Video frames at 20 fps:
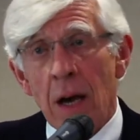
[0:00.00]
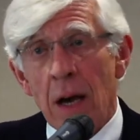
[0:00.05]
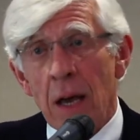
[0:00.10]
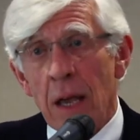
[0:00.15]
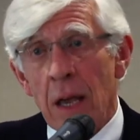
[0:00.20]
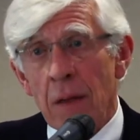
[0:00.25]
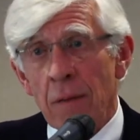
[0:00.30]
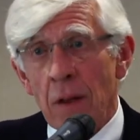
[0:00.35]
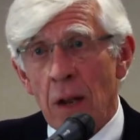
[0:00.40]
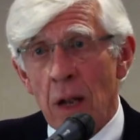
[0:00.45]

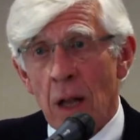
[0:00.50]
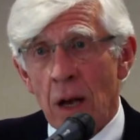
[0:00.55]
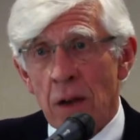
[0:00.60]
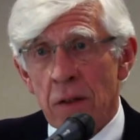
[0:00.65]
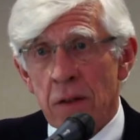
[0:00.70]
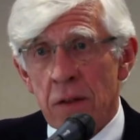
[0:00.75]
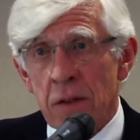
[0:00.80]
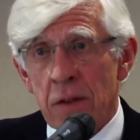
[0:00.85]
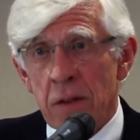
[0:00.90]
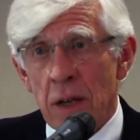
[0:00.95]
in the
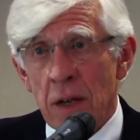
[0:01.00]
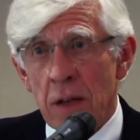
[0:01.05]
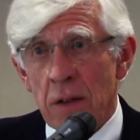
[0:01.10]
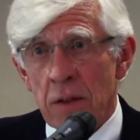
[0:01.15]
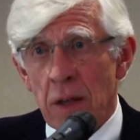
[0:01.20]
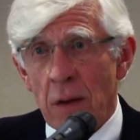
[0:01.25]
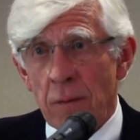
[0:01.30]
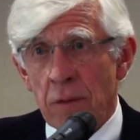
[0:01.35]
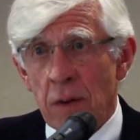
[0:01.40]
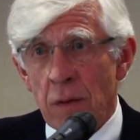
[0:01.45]
last
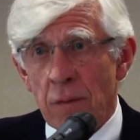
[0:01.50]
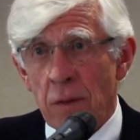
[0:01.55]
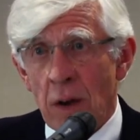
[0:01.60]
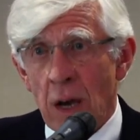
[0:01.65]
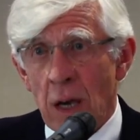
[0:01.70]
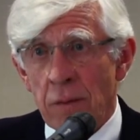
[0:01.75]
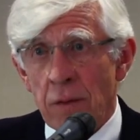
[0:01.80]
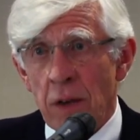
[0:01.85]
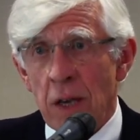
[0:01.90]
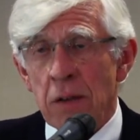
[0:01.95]

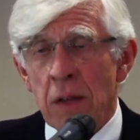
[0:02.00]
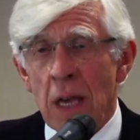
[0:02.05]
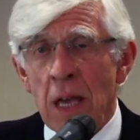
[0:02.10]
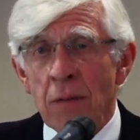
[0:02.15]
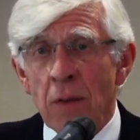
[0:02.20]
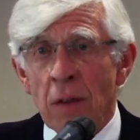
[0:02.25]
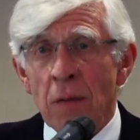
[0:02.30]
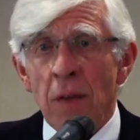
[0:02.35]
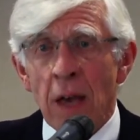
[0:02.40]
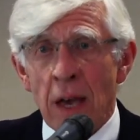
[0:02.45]
75 years.
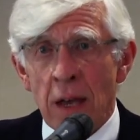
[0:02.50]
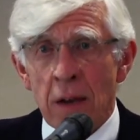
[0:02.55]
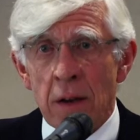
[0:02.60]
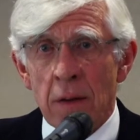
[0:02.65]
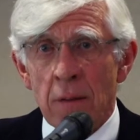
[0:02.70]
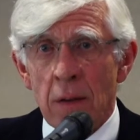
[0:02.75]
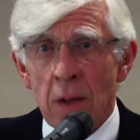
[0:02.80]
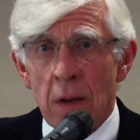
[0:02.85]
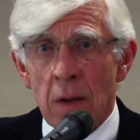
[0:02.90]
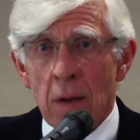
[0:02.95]
Even then,
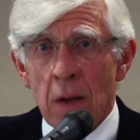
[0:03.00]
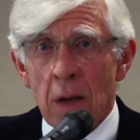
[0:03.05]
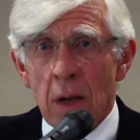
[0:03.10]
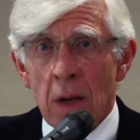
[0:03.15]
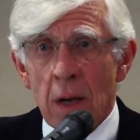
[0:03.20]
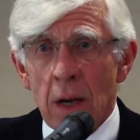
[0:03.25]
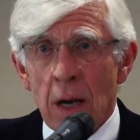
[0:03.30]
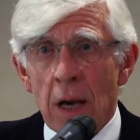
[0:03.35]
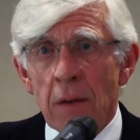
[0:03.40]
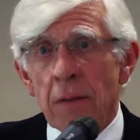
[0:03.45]

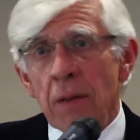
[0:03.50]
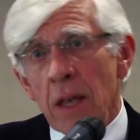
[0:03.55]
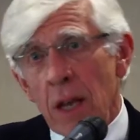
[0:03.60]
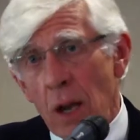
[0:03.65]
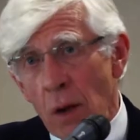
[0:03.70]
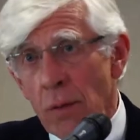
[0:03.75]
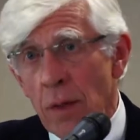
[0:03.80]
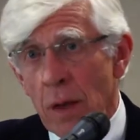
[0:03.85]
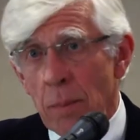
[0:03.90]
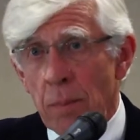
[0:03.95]

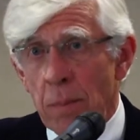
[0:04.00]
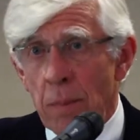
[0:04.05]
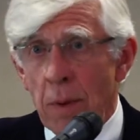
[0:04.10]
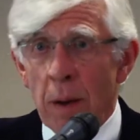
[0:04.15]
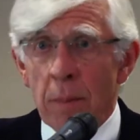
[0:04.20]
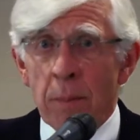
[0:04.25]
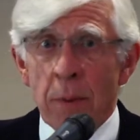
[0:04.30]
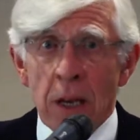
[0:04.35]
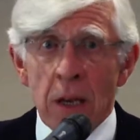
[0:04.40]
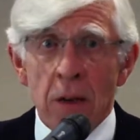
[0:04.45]
the
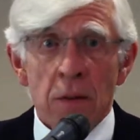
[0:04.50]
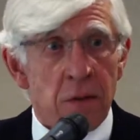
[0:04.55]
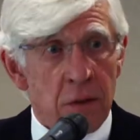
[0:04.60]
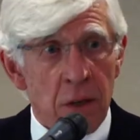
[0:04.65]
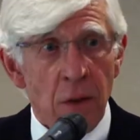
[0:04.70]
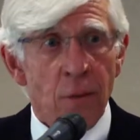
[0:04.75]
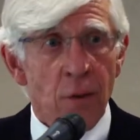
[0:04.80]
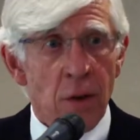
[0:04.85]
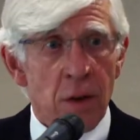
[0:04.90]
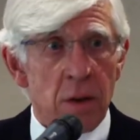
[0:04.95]
opinions
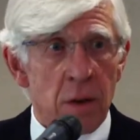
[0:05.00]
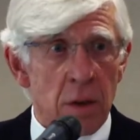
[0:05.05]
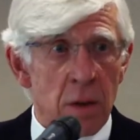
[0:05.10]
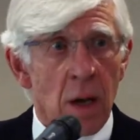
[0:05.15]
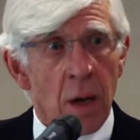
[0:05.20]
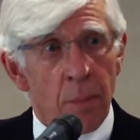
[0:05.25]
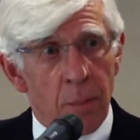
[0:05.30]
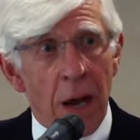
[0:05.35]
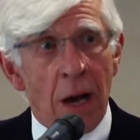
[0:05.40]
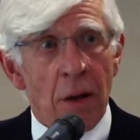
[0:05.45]
differed
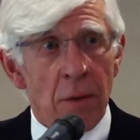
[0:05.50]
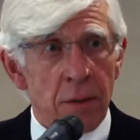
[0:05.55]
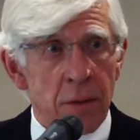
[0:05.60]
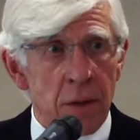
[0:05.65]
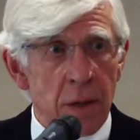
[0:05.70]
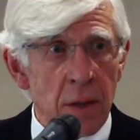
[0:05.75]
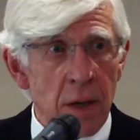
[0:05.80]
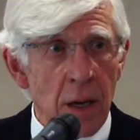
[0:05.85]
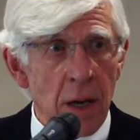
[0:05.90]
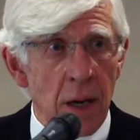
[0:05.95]

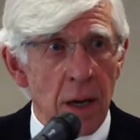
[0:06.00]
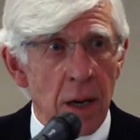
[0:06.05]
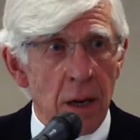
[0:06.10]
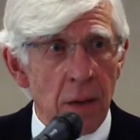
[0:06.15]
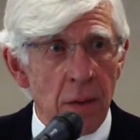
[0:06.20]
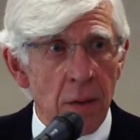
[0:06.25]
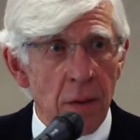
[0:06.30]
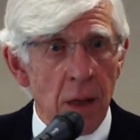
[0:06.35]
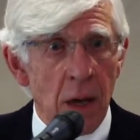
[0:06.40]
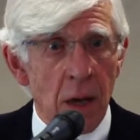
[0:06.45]
about
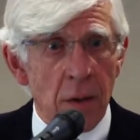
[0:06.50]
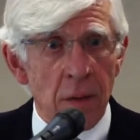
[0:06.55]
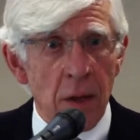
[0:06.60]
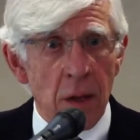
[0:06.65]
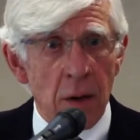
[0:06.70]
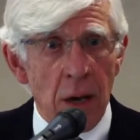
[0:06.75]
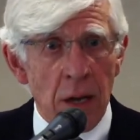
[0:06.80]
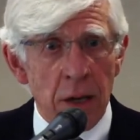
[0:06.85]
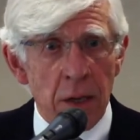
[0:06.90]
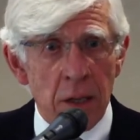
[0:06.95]
the
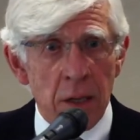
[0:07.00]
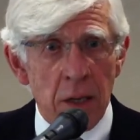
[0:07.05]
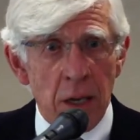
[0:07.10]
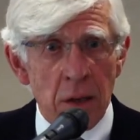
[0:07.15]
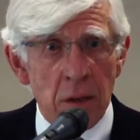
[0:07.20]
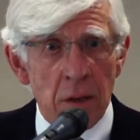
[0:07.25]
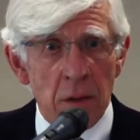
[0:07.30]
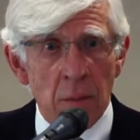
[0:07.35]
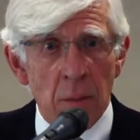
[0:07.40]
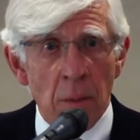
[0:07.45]
United
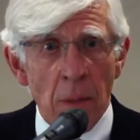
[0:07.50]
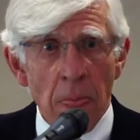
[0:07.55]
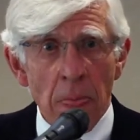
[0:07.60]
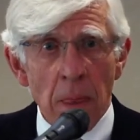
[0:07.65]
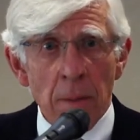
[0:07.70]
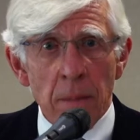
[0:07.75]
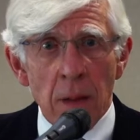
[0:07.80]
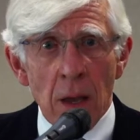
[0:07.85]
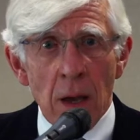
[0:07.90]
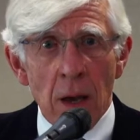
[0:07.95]
Kingdom
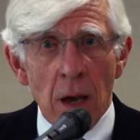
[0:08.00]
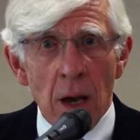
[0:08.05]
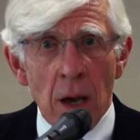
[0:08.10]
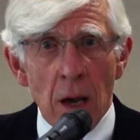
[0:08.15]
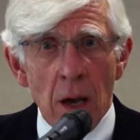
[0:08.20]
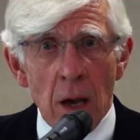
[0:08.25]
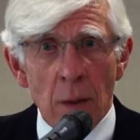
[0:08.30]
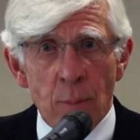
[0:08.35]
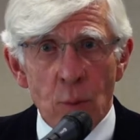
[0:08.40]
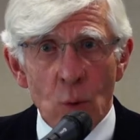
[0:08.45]

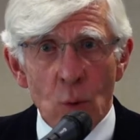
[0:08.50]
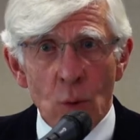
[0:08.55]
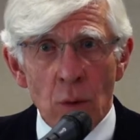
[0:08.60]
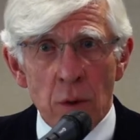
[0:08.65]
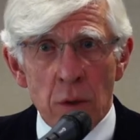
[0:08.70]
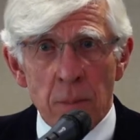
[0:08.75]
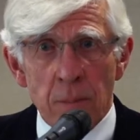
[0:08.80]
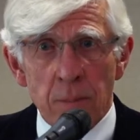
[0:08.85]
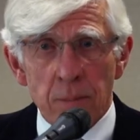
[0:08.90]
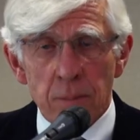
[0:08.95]

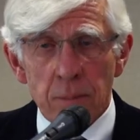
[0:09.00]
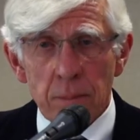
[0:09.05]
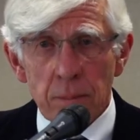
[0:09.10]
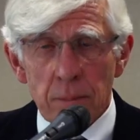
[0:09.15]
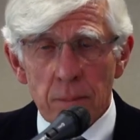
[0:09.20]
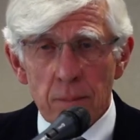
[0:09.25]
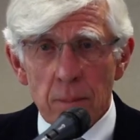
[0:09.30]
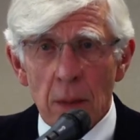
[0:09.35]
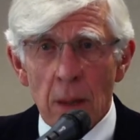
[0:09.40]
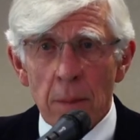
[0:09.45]
abroad.
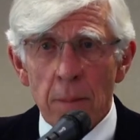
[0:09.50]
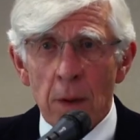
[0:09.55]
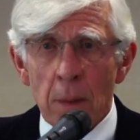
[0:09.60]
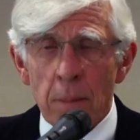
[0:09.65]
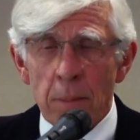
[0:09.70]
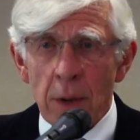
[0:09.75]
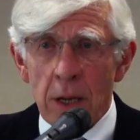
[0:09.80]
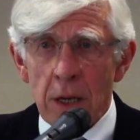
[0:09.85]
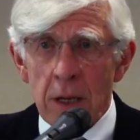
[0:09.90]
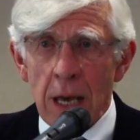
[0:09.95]

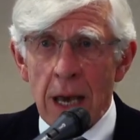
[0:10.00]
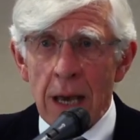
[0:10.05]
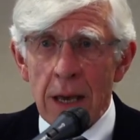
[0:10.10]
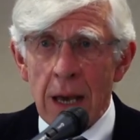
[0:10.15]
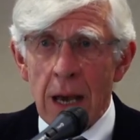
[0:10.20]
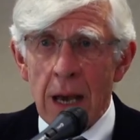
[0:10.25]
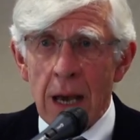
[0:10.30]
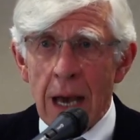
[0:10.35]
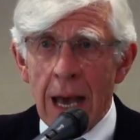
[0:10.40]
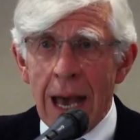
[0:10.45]
But
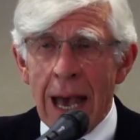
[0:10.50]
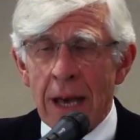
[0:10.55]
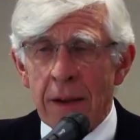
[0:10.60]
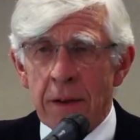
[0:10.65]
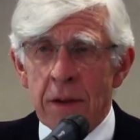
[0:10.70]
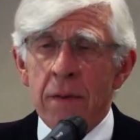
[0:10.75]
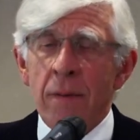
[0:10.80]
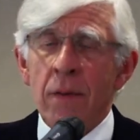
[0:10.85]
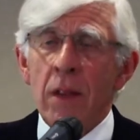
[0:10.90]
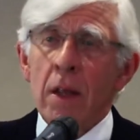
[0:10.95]

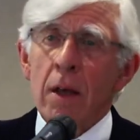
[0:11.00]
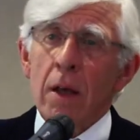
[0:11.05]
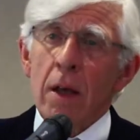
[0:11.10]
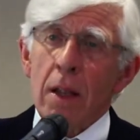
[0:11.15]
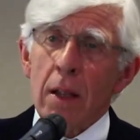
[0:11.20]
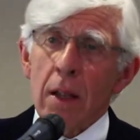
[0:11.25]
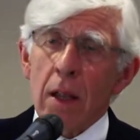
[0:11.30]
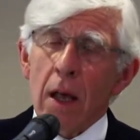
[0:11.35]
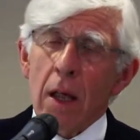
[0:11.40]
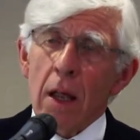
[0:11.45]
and
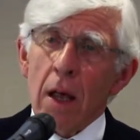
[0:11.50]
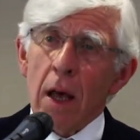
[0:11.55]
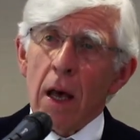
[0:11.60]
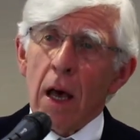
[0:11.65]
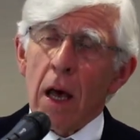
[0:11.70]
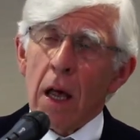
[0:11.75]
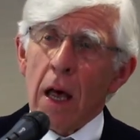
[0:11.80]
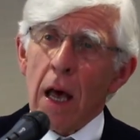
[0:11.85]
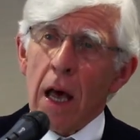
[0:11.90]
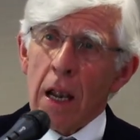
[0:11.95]

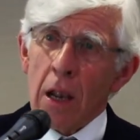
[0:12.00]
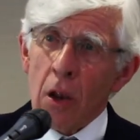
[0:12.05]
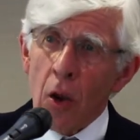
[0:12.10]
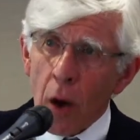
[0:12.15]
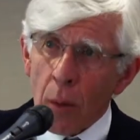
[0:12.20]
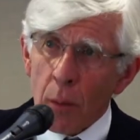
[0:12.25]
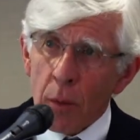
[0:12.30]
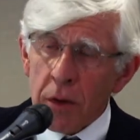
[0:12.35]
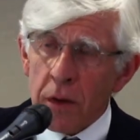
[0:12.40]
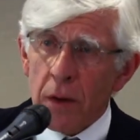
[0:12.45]
a
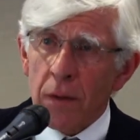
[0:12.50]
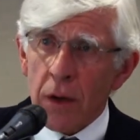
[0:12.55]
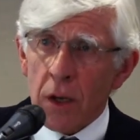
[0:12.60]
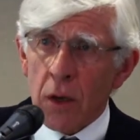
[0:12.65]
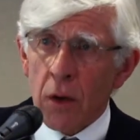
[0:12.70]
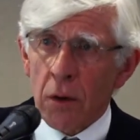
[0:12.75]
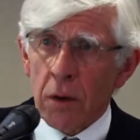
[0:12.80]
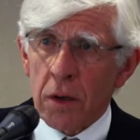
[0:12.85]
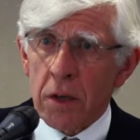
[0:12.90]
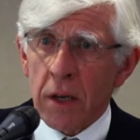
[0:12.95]
lot was in the
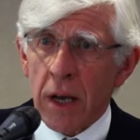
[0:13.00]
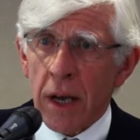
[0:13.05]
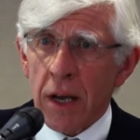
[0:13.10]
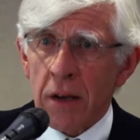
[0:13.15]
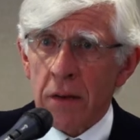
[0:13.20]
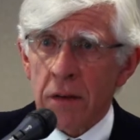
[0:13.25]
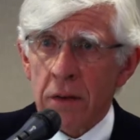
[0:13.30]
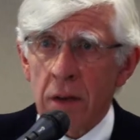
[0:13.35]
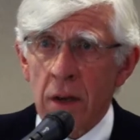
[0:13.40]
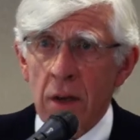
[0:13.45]

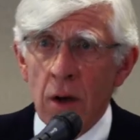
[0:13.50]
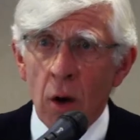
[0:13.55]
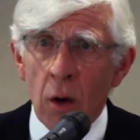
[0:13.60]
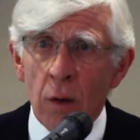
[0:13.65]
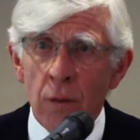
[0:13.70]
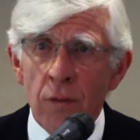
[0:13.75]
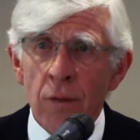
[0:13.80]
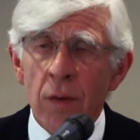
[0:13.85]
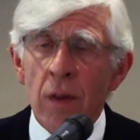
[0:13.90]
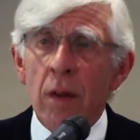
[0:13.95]
context
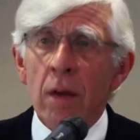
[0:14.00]
of